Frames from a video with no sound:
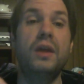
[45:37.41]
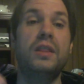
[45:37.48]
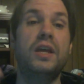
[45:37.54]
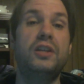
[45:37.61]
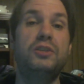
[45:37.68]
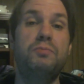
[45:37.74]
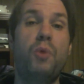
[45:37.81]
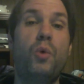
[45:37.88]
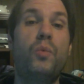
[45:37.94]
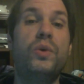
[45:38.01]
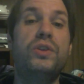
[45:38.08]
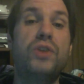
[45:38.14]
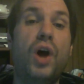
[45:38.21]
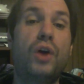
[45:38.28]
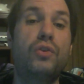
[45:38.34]
they spoke
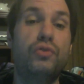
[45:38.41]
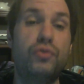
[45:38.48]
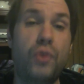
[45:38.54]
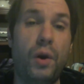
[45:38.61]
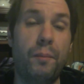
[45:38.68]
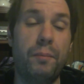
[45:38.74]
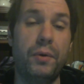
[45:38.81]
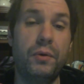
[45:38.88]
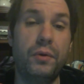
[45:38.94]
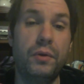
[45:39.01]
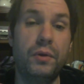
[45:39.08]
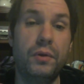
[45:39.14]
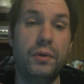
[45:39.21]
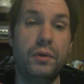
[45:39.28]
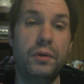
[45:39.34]
with Donald Trump.
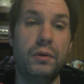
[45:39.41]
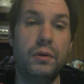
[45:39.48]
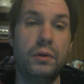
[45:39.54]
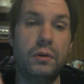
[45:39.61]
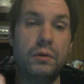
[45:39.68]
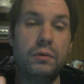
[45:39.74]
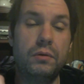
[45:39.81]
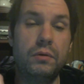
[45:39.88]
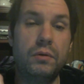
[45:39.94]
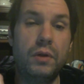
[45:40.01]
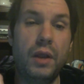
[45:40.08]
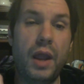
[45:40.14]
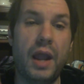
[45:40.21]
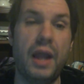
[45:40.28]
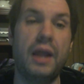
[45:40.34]

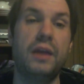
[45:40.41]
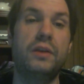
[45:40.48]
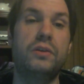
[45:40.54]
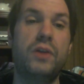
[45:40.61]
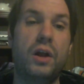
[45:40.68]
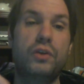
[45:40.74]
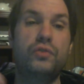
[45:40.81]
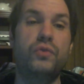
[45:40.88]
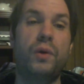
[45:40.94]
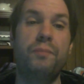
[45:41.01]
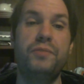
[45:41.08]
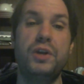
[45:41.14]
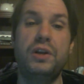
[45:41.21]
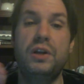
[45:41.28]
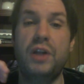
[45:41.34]
And Donald
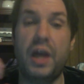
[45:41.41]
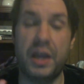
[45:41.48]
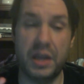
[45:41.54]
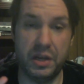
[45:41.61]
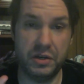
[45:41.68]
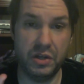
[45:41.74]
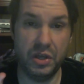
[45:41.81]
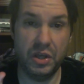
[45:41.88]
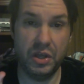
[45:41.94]
Trump didn't like it.